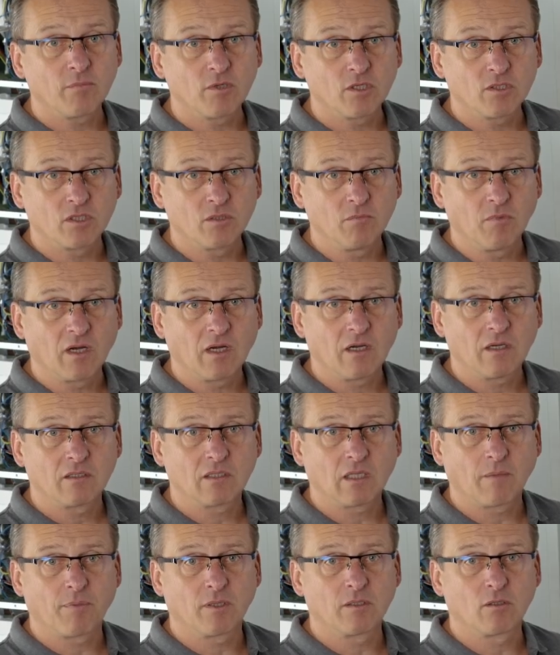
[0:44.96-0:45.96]
mode, the
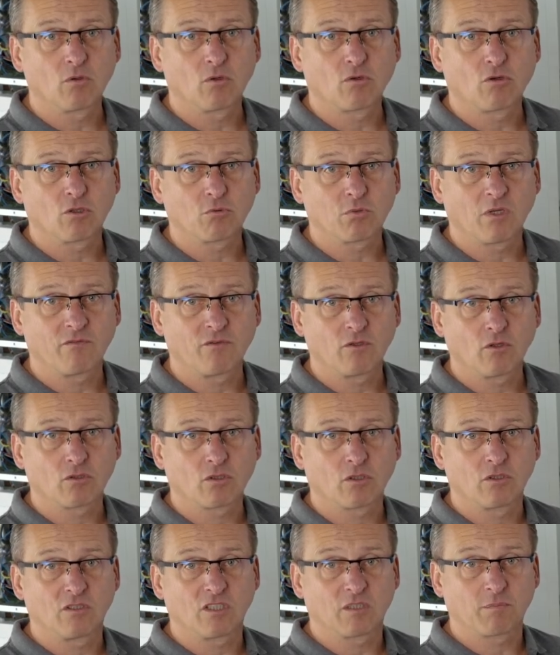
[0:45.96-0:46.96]
radiator symbol
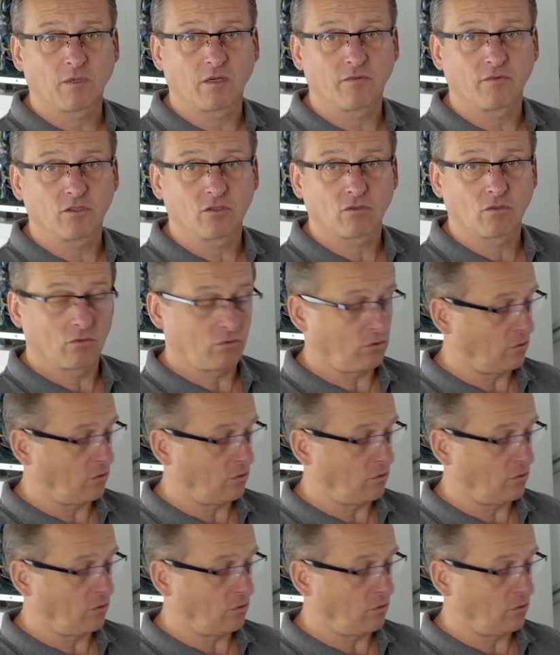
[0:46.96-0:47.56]
is displayed on the